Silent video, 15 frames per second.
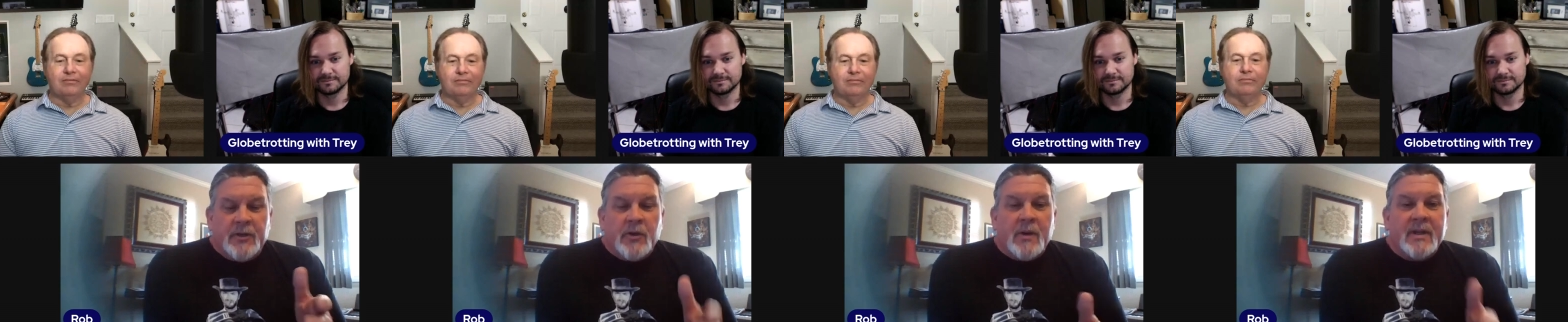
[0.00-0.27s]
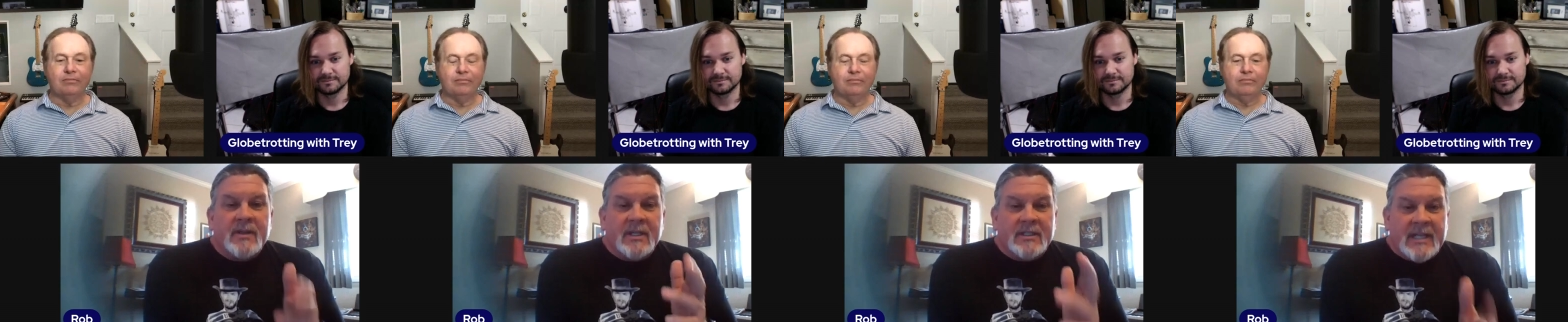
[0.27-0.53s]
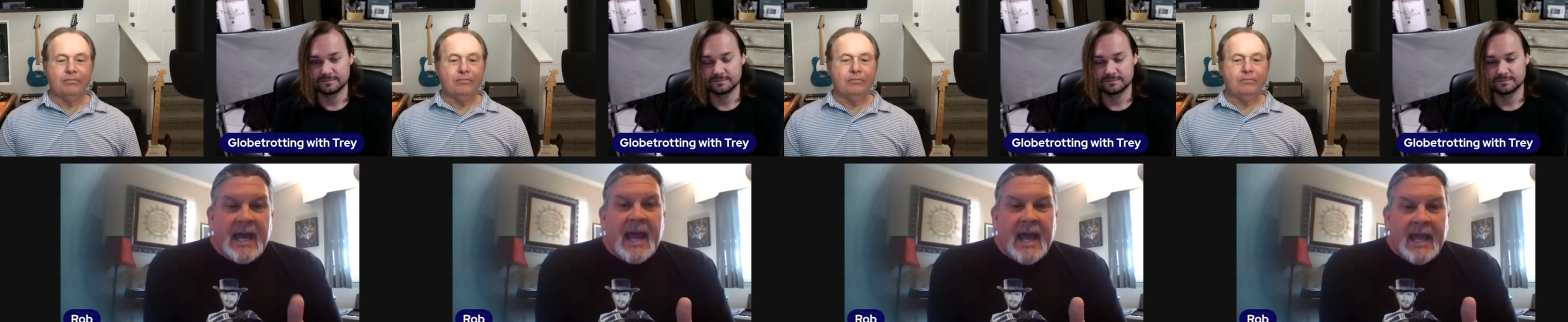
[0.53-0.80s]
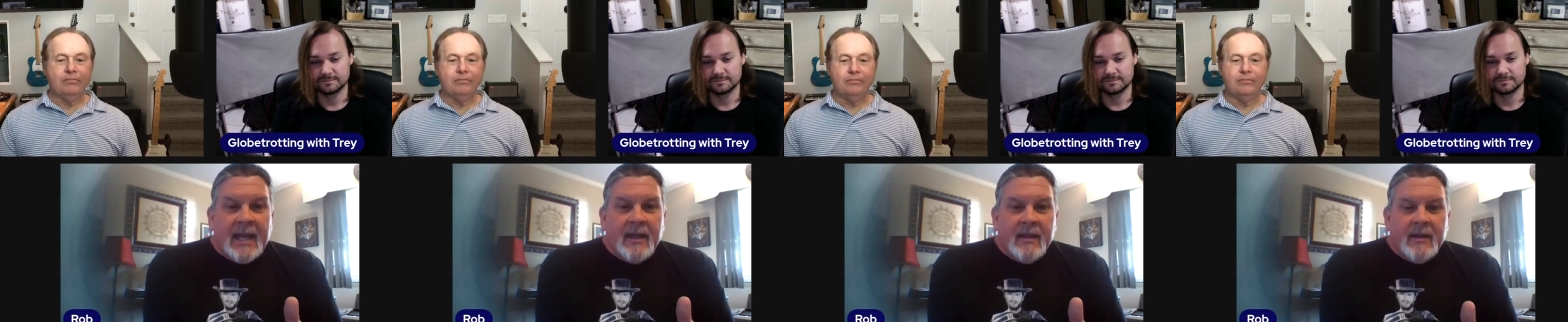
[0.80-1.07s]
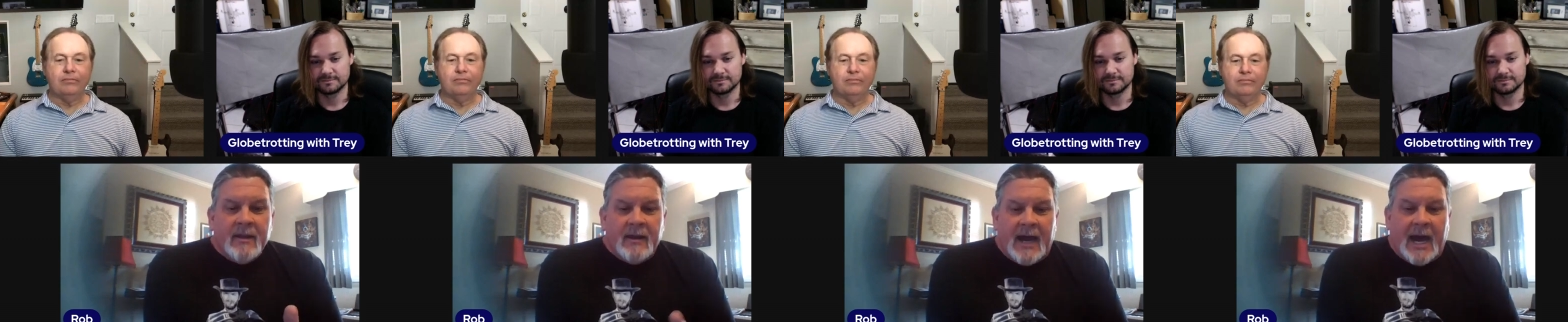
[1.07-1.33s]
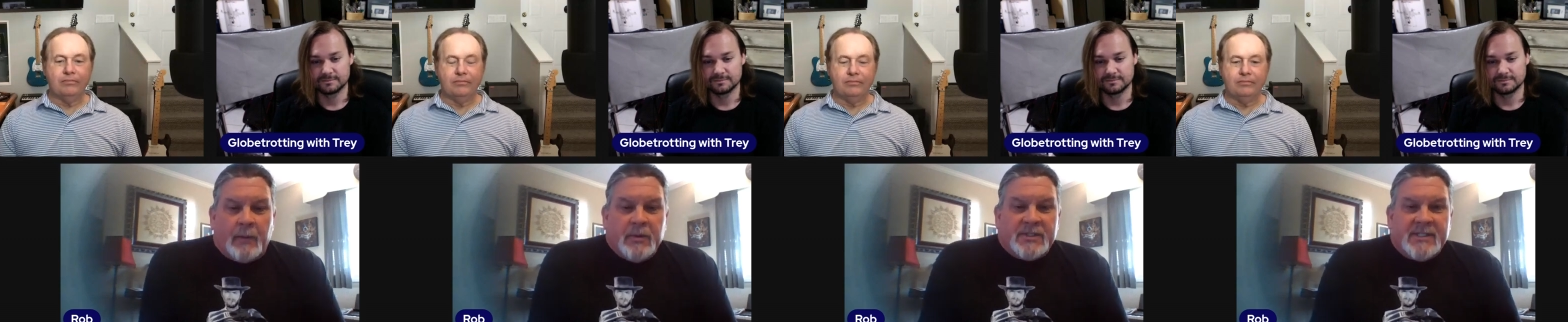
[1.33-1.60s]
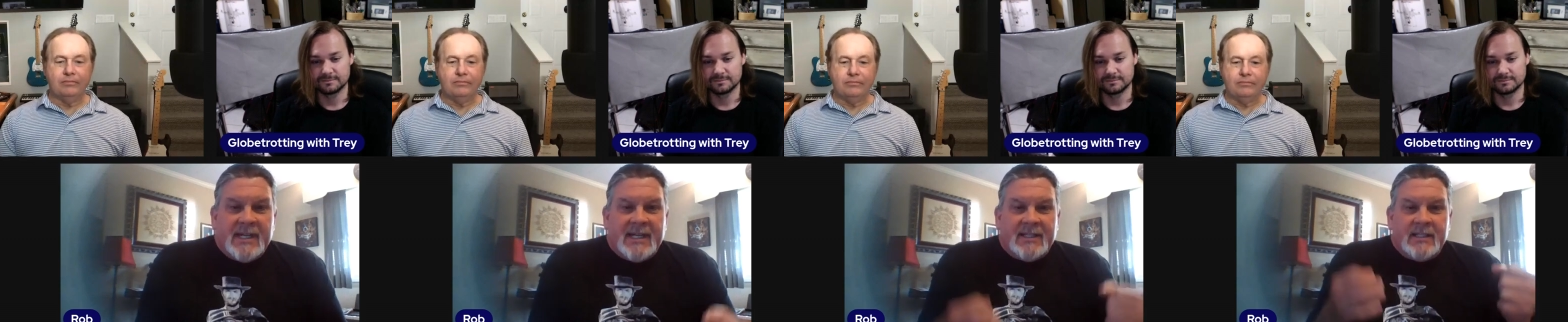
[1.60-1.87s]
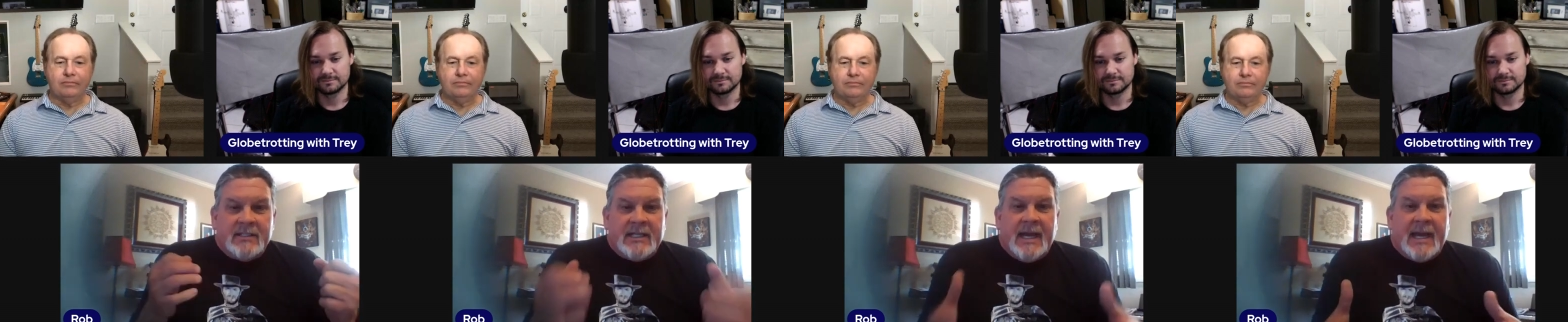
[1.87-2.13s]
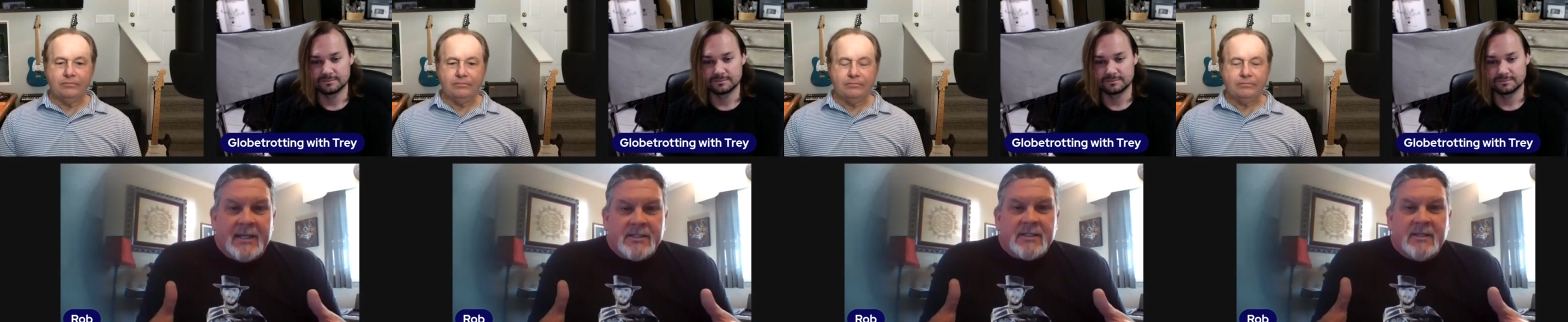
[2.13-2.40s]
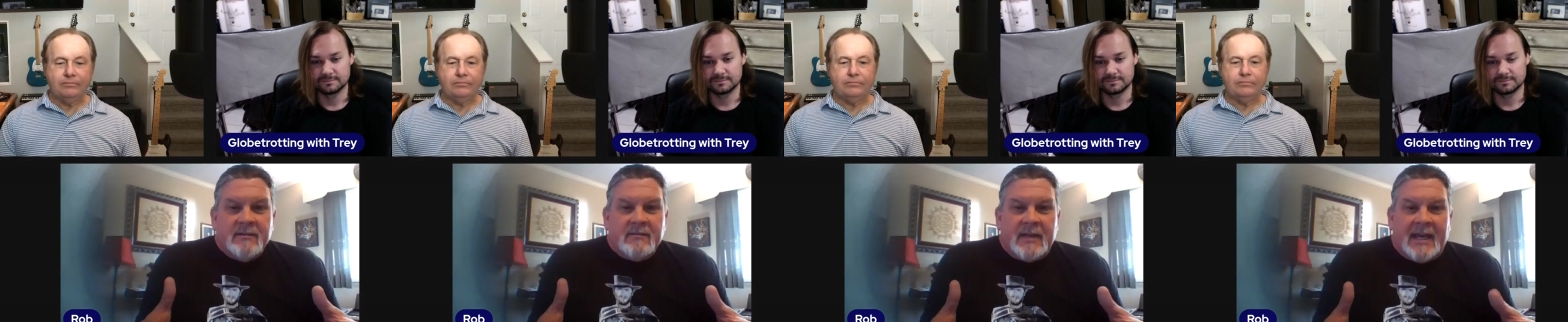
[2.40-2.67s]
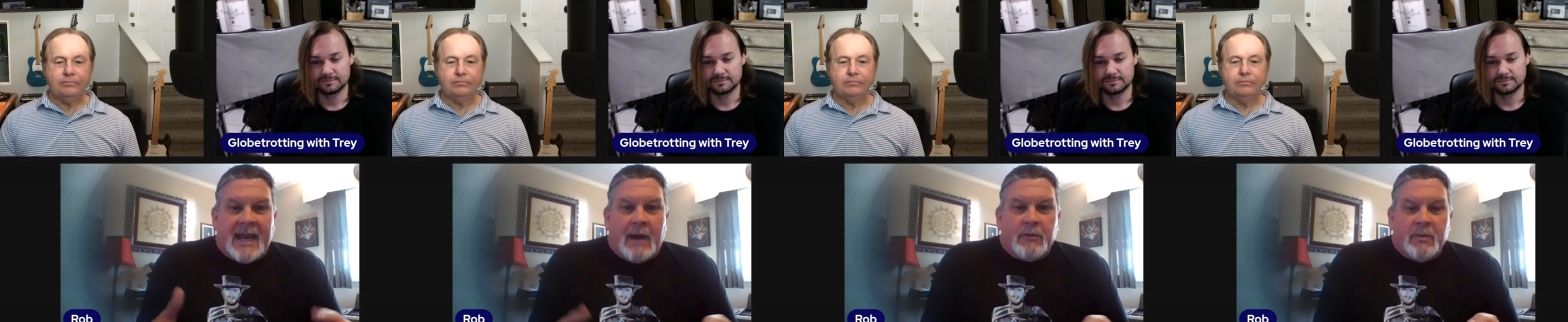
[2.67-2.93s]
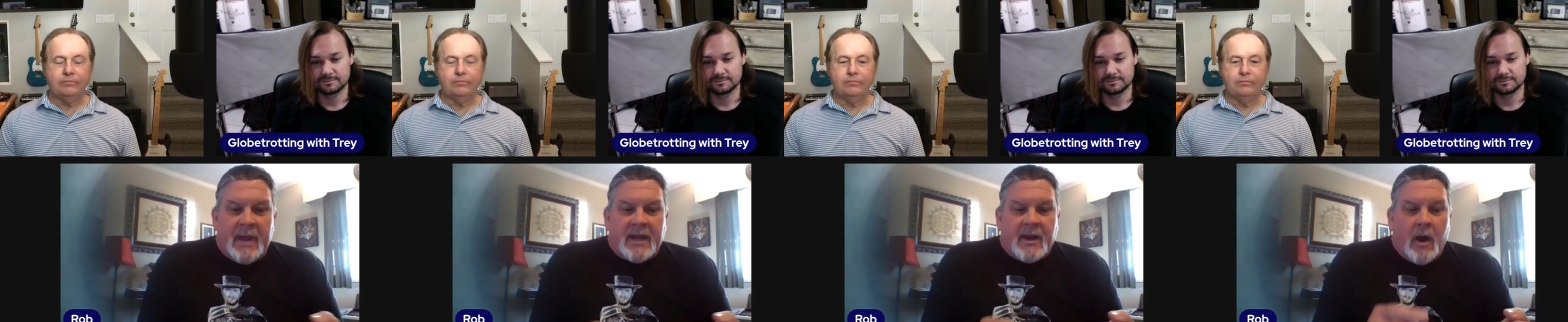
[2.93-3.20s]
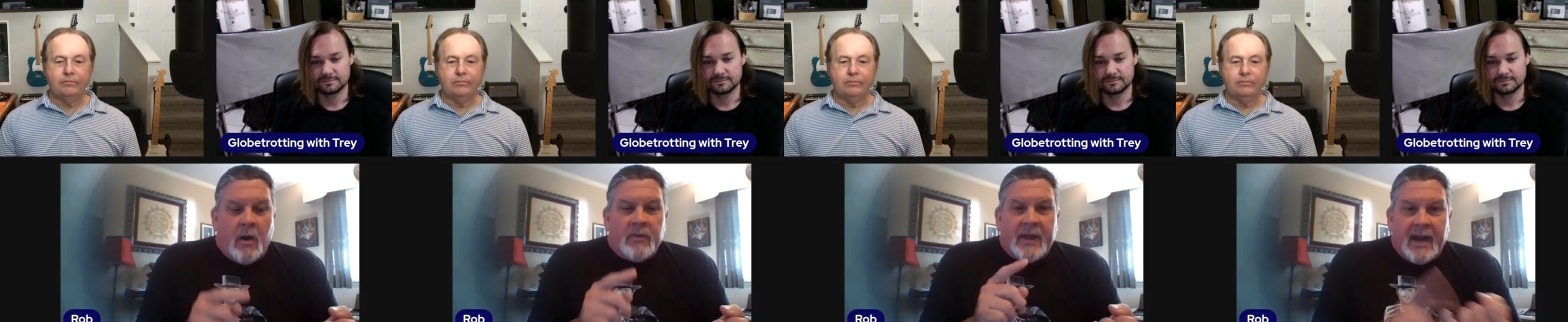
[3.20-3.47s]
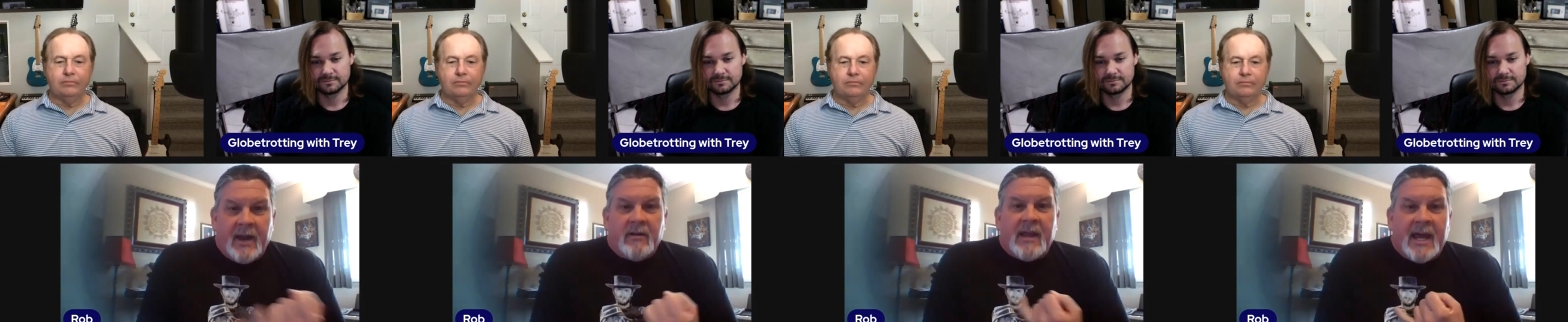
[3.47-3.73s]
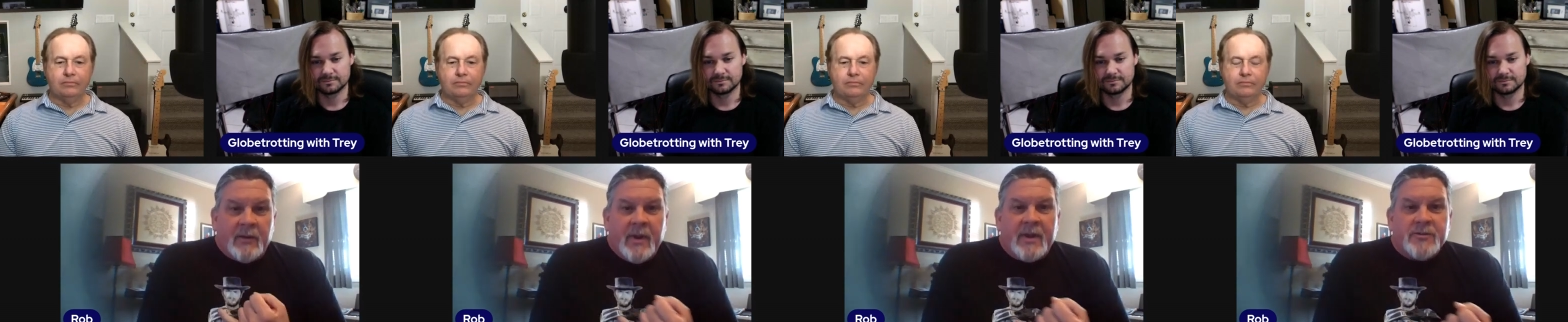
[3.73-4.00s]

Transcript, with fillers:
Speaker 1: During the day, I would sit at the desk, and I would make all the airline